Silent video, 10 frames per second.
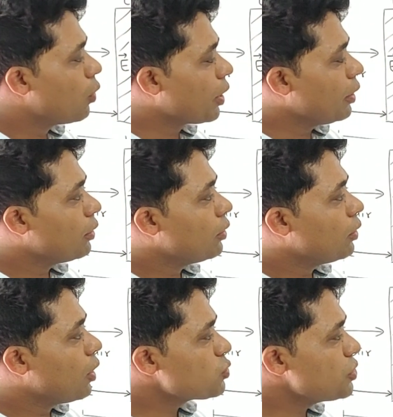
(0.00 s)
Okay.
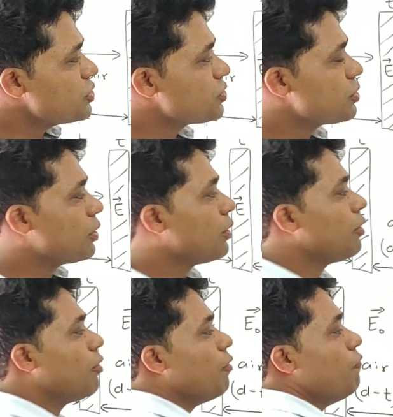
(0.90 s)
Now, students,
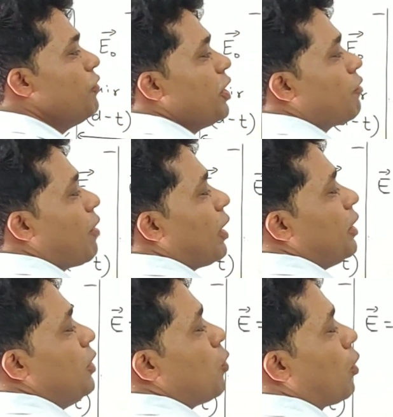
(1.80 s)
we
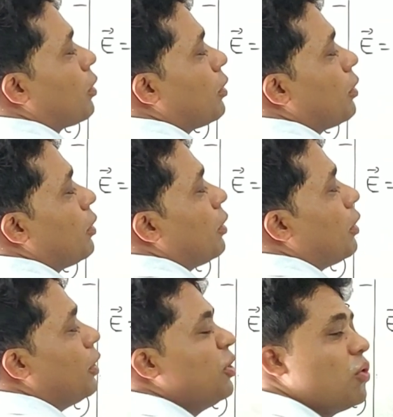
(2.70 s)
require E naught.
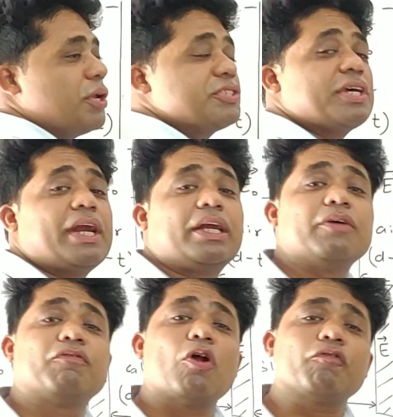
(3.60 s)
E naught is the
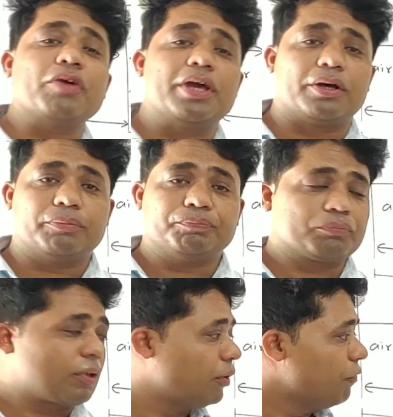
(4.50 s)
electric field of air.
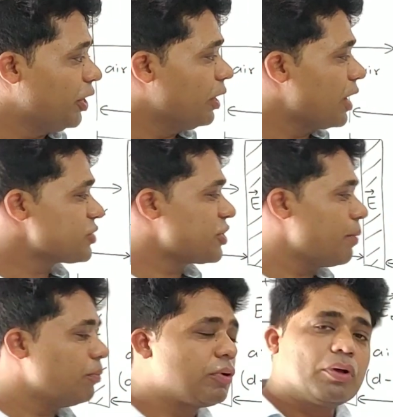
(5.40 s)
We did last
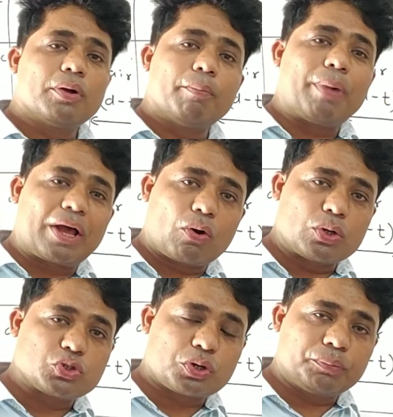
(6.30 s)
time by
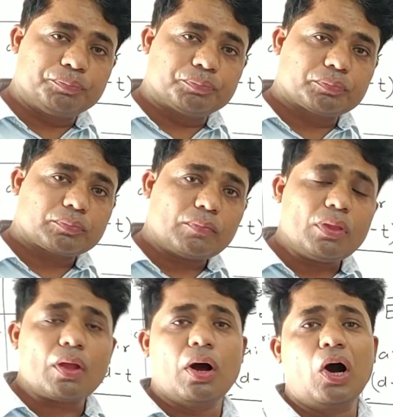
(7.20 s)
Gauss theorem
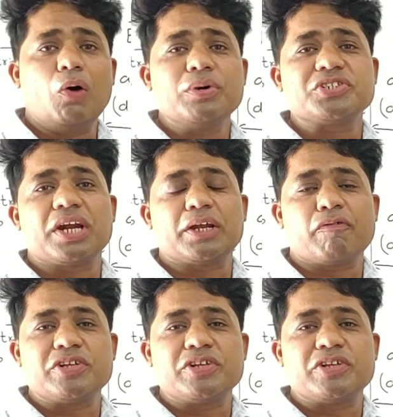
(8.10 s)
how much electric